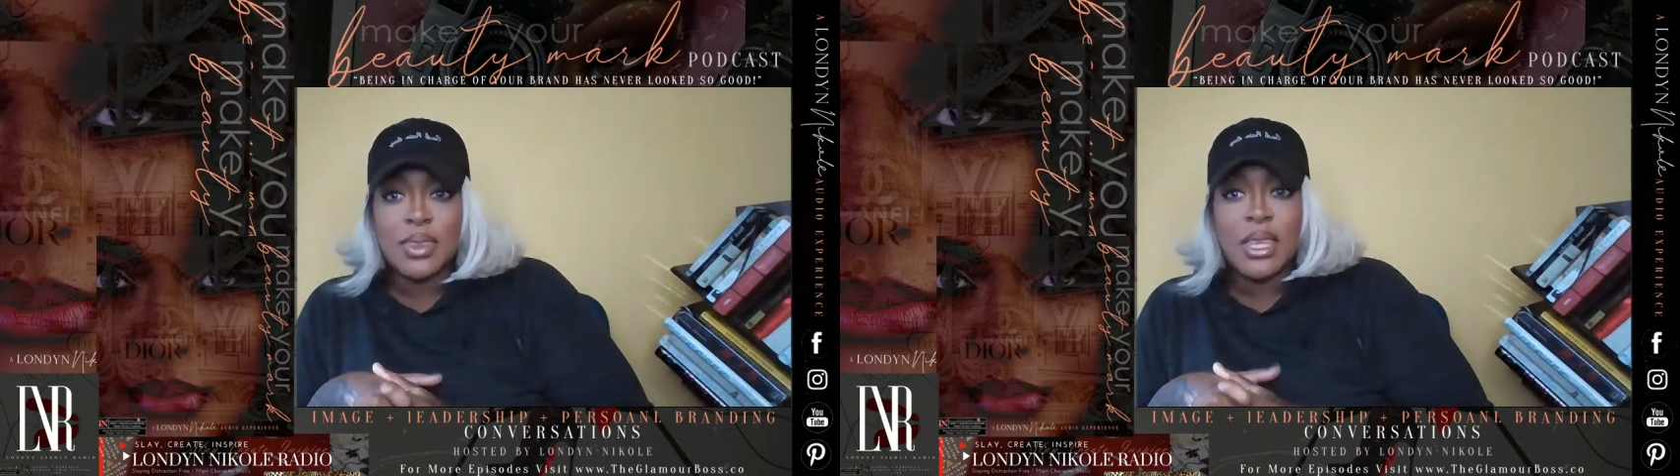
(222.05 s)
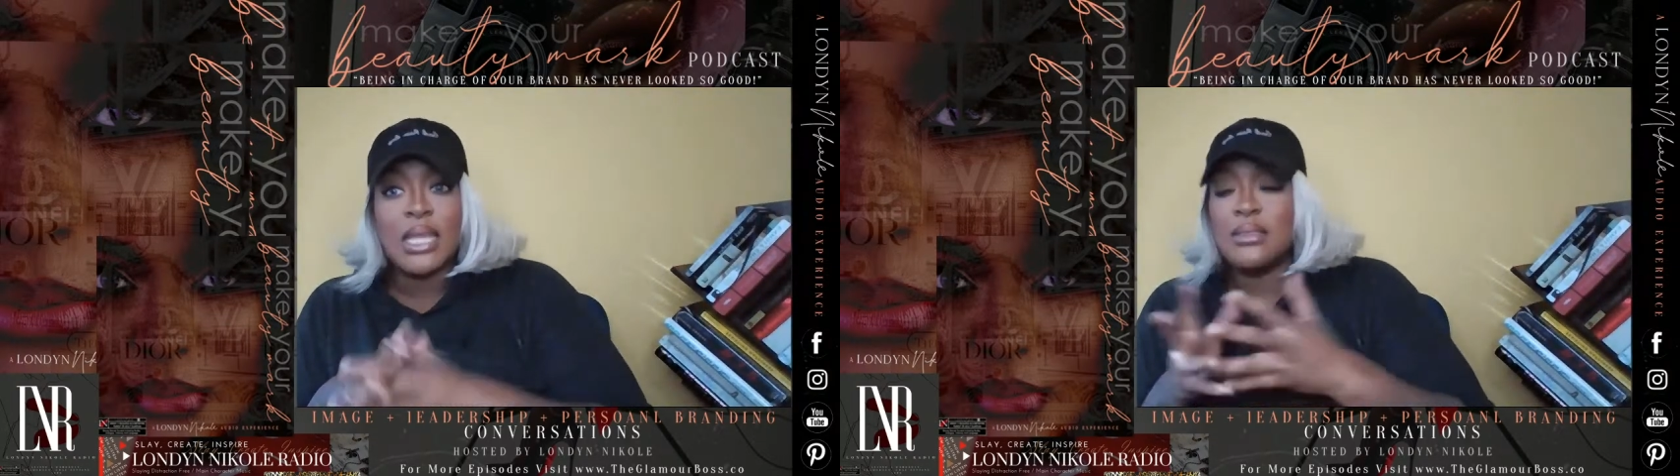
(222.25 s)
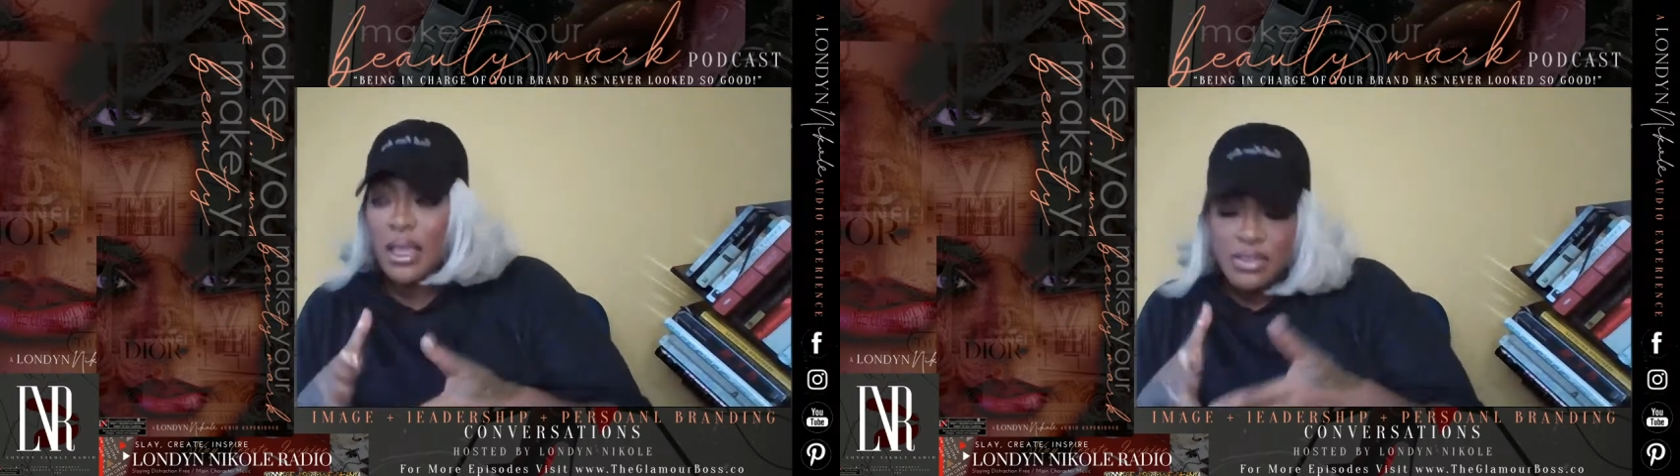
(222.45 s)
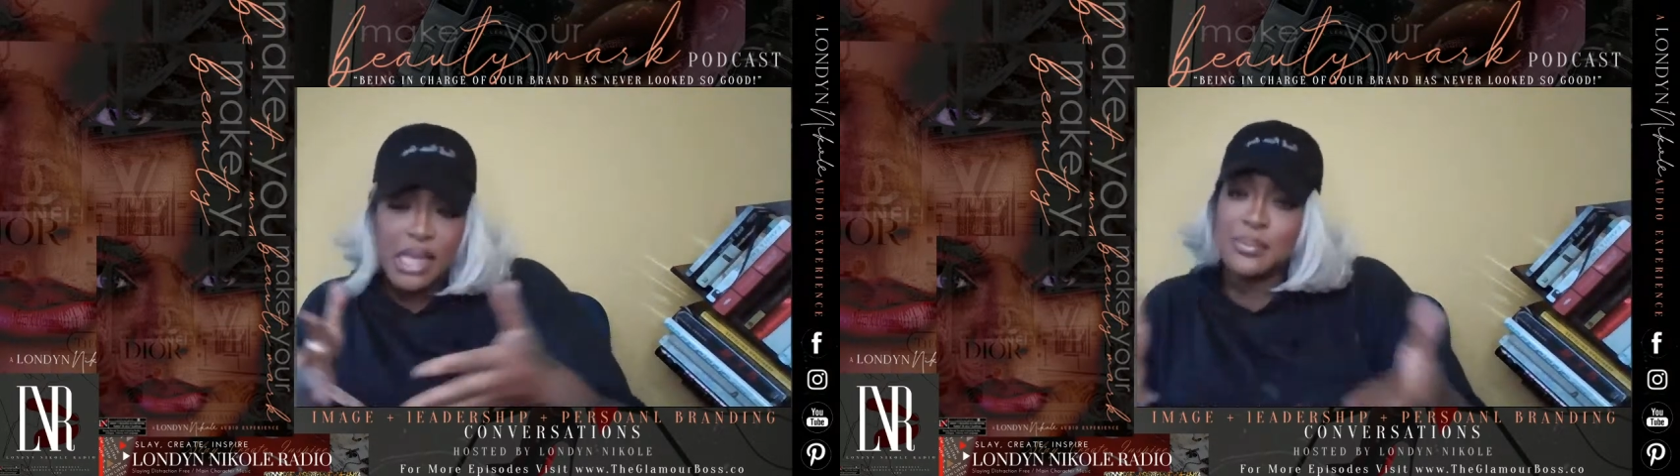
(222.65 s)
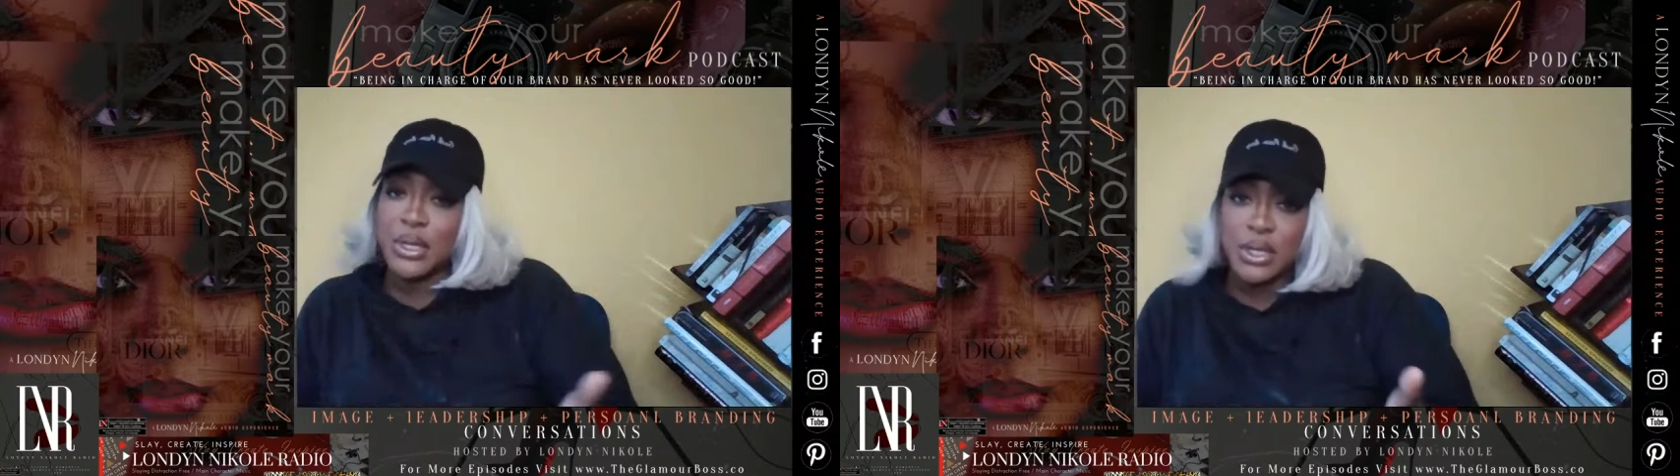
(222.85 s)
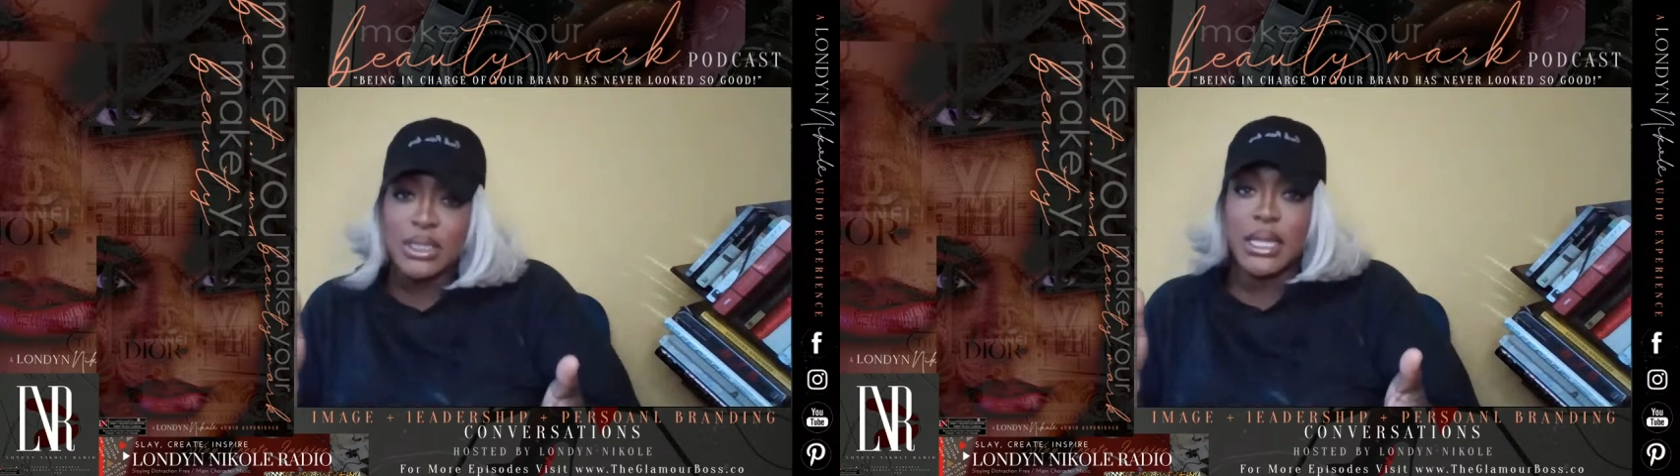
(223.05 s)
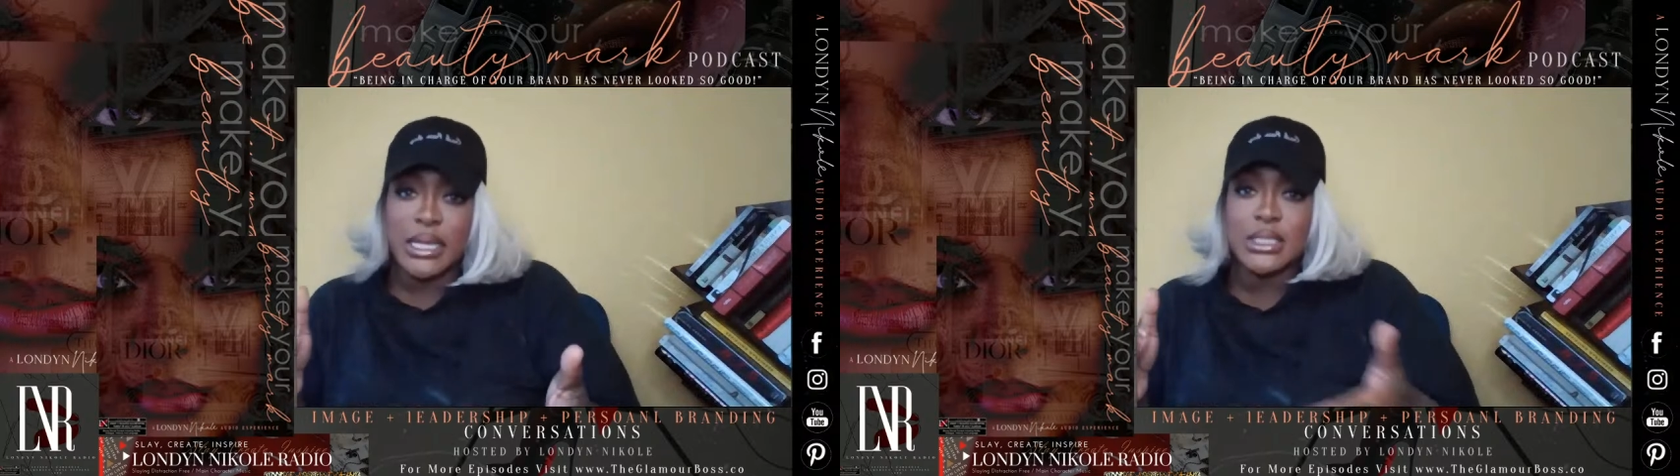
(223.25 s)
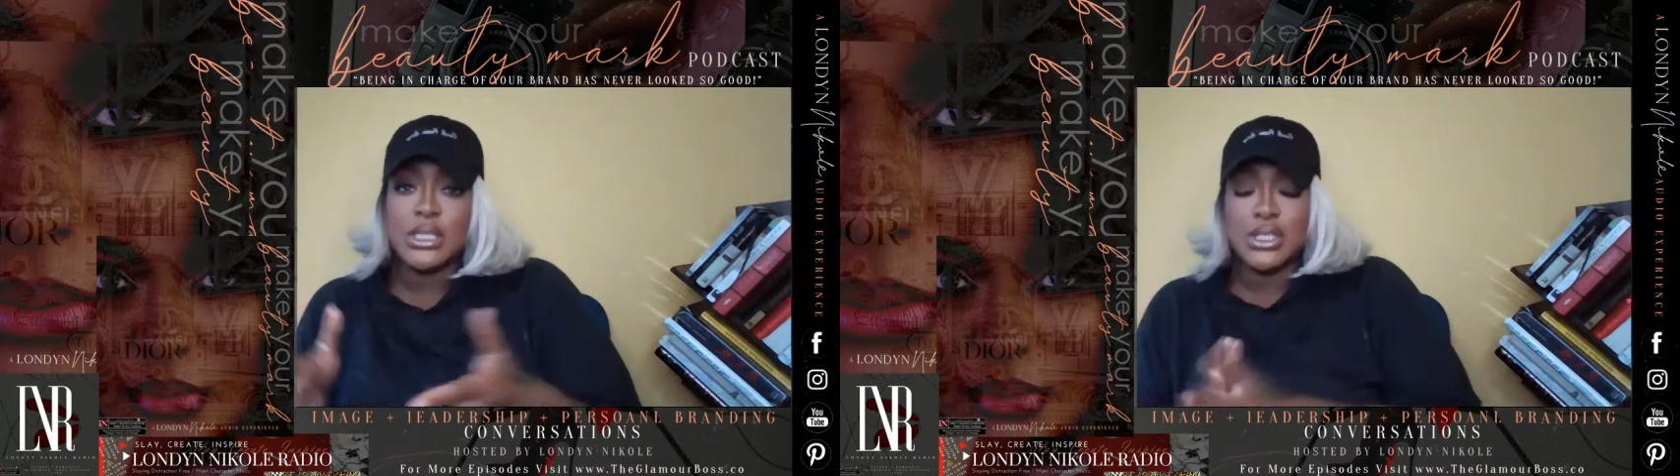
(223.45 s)
Like let that be your
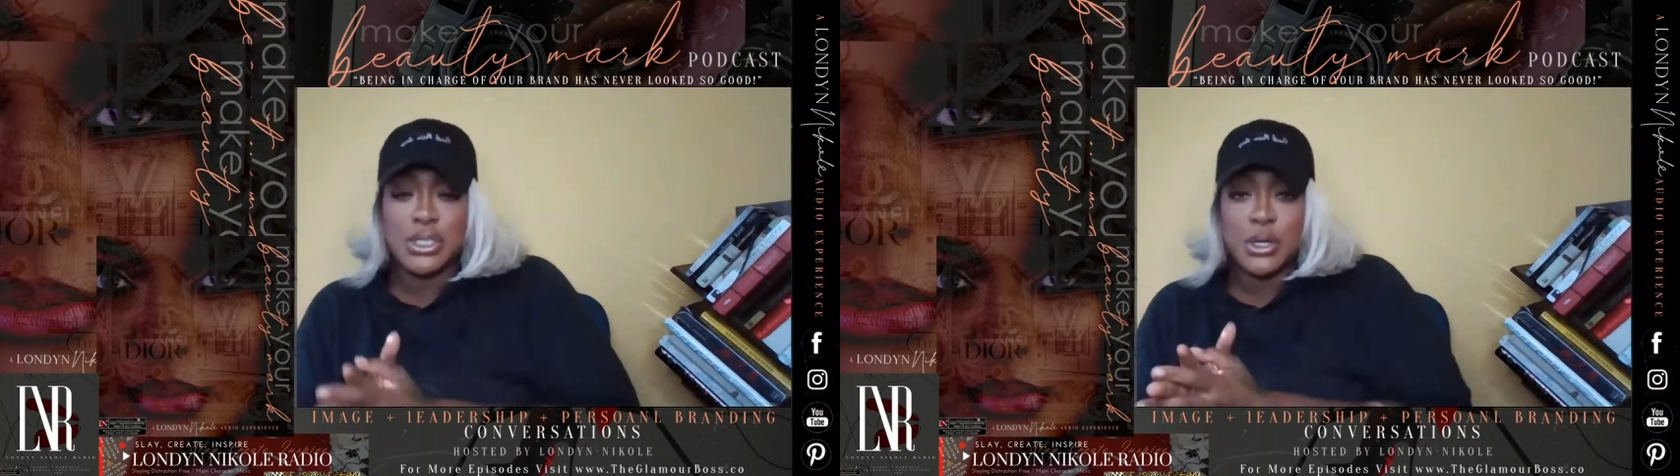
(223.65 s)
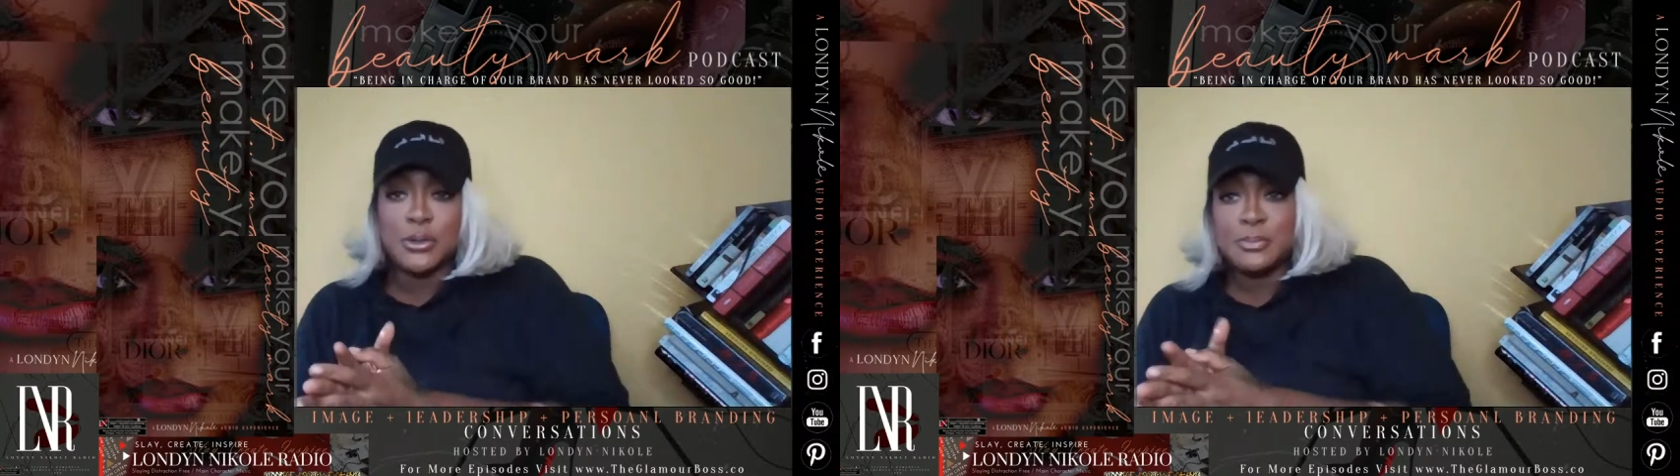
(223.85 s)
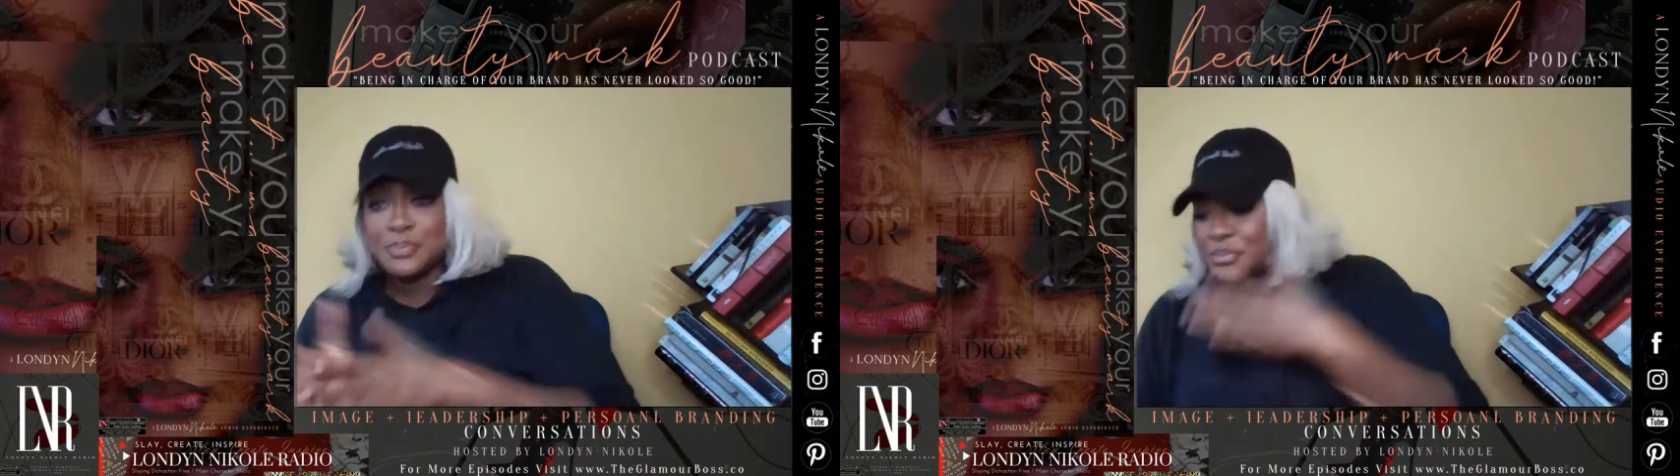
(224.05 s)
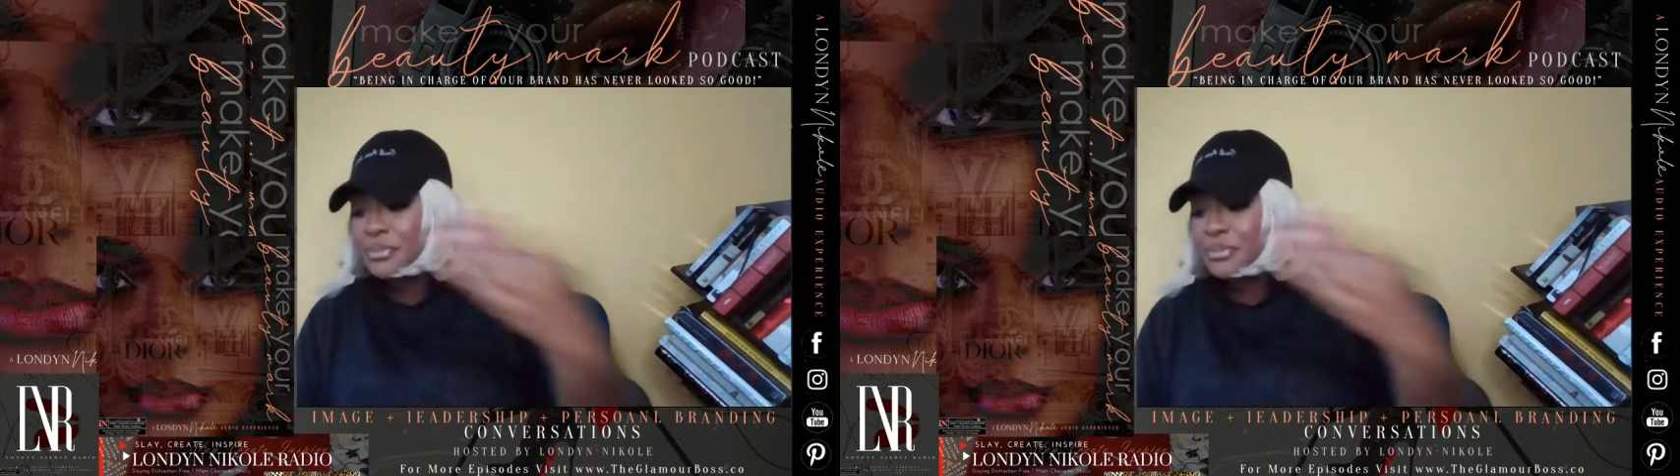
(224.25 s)
thing to show